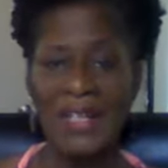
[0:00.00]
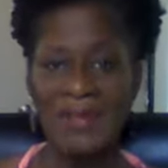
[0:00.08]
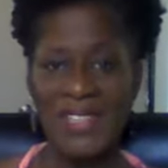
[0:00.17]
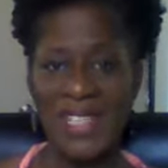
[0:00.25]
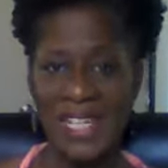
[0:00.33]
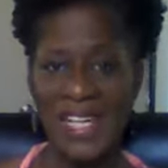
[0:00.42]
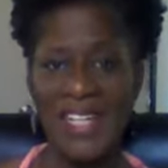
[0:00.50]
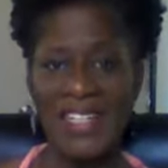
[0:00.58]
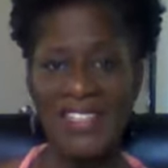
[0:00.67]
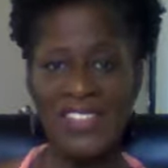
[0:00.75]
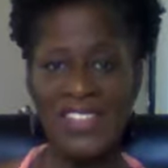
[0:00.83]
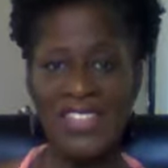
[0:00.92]

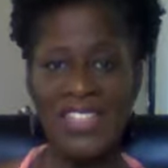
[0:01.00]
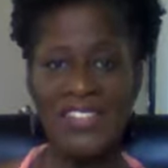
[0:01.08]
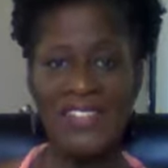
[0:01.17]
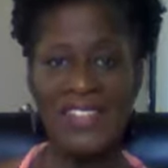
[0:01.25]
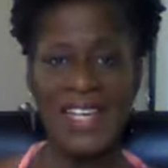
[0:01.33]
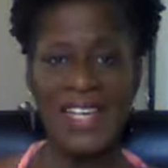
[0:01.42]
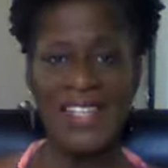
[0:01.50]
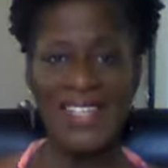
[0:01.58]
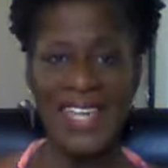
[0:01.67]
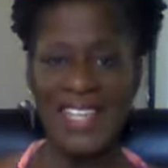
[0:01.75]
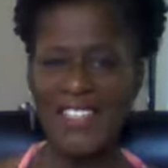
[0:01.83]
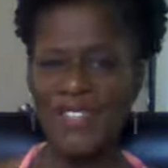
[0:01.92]
psychologists and
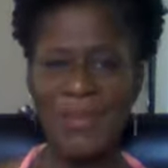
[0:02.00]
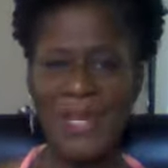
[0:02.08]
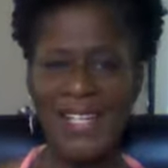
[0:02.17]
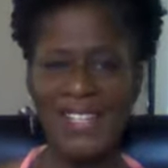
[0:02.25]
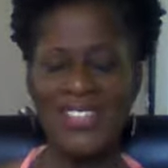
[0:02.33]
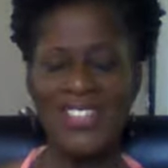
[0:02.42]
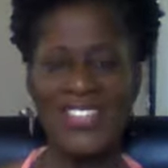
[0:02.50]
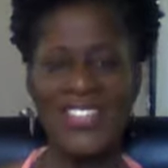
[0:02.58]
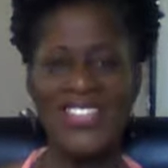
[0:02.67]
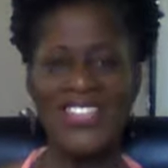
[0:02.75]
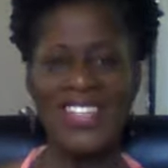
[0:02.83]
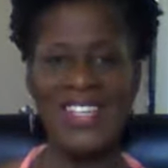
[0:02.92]
case
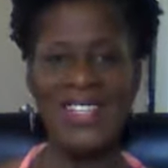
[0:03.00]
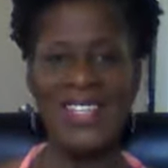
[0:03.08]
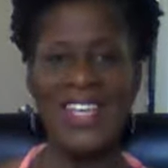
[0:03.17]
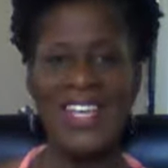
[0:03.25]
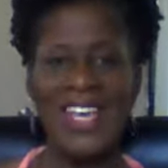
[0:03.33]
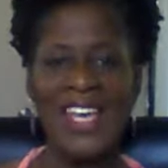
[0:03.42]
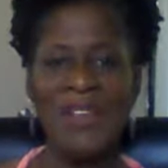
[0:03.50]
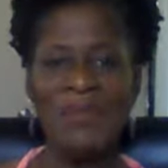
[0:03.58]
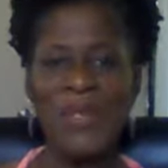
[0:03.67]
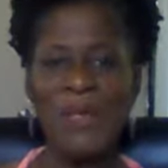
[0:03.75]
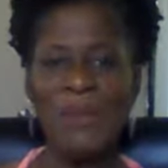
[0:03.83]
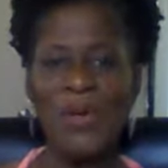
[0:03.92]
managers and
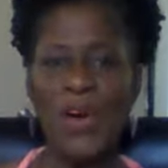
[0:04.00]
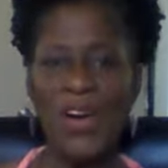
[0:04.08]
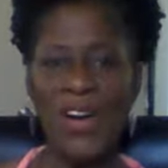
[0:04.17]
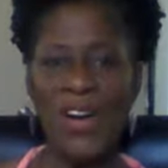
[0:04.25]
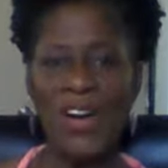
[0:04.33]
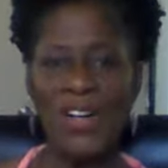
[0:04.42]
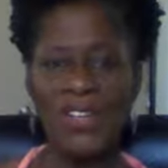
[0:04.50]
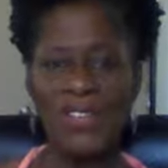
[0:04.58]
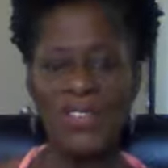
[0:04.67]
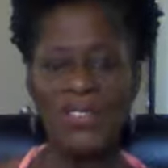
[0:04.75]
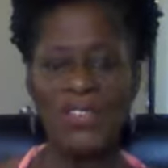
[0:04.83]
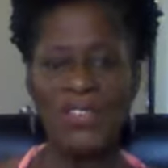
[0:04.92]
people
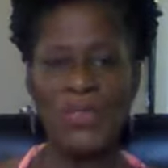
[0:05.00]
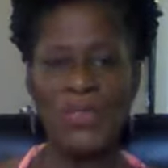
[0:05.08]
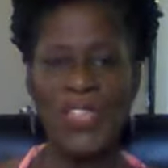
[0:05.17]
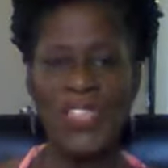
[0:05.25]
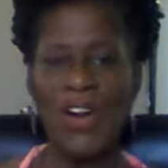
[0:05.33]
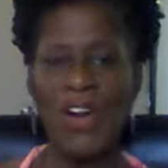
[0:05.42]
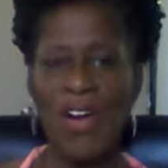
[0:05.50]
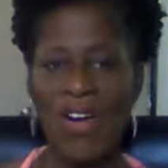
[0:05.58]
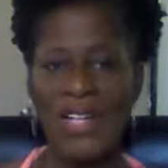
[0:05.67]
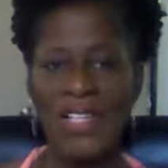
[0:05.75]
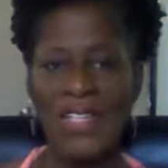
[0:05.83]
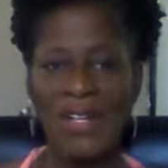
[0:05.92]
all with a
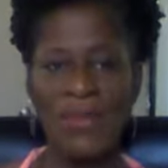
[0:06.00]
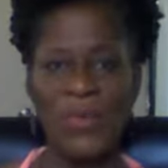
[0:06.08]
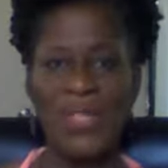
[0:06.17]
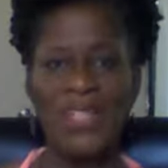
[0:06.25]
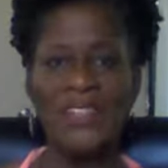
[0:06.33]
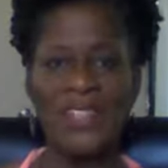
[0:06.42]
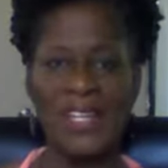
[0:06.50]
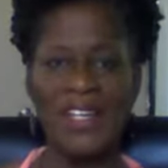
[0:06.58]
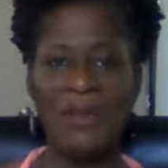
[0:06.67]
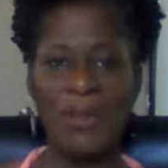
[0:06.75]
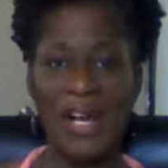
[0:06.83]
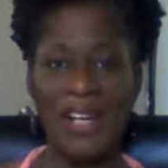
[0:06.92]
heart that wants to
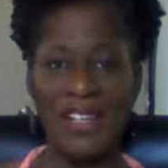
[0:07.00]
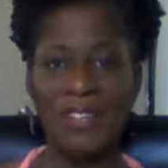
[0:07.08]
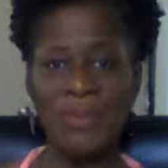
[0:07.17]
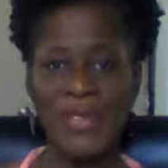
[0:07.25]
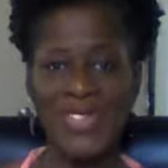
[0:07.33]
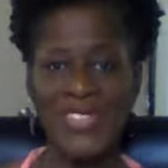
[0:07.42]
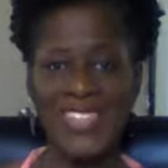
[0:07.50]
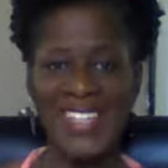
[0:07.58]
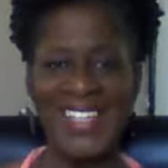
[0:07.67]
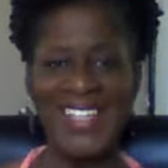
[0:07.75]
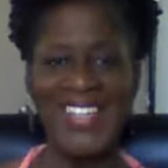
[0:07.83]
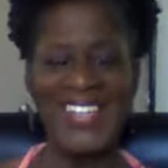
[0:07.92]
help our
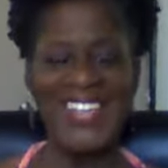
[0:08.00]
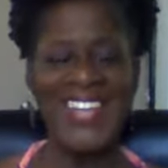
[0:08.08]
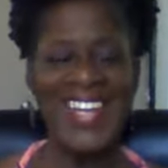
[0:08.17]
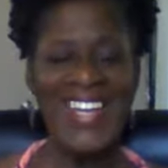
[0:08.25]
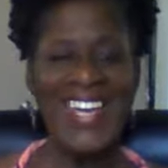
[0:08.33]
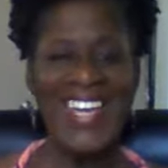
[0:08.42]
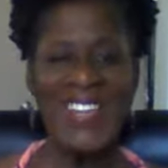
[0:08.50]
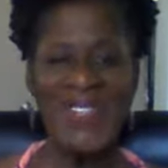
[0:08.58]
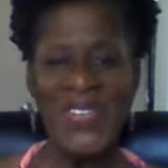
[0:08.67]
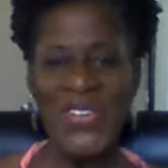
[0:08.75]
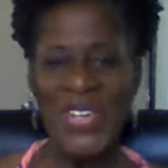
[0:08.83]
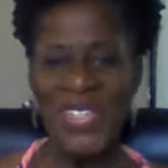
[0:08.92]
community here. And
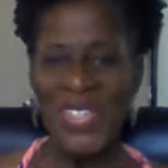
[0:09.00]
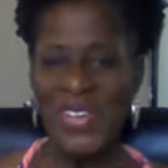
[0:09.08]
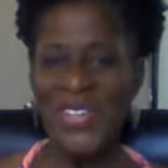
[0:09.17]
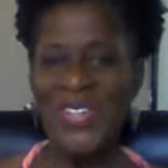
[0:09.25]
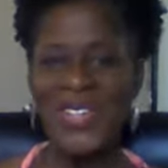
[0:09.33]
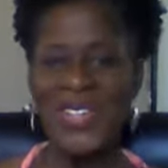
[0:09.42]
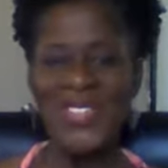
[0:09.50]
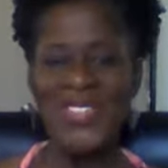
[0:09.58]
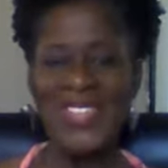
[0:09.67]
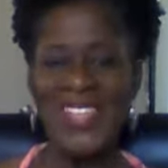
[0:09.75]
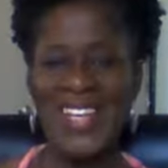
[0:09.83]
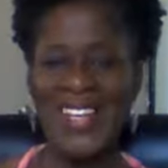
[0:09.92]
for
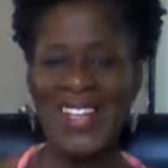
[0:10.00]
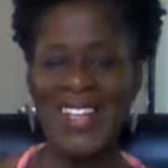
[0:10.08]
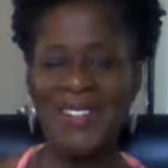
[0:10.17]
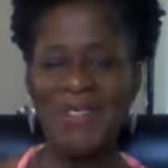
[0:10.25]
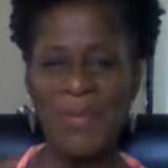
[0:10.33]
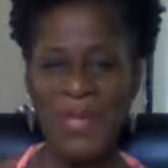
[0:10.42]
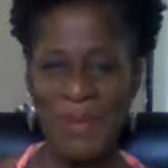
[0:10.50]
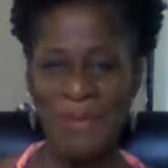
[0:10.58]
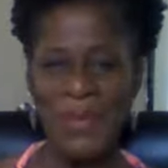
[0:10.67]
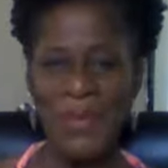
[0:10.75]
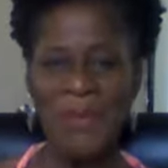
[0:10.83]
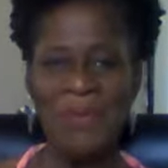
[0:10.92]
those
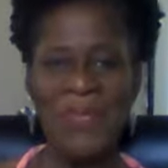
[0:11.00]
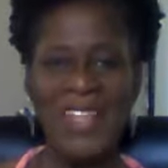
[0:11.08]
people